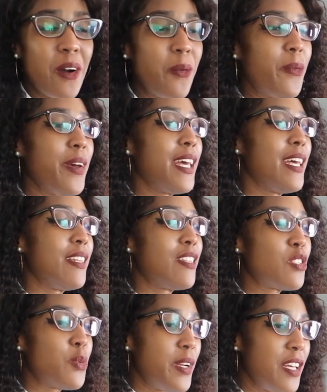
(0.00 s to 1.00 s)
out
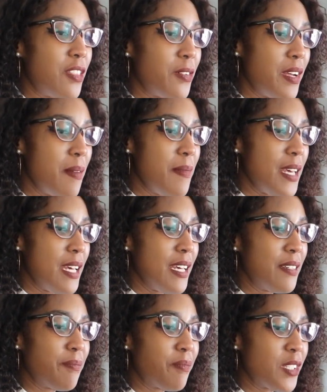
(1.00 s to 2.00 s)
with
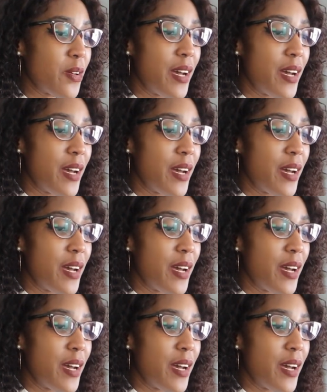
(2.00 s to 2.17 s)
23andMe,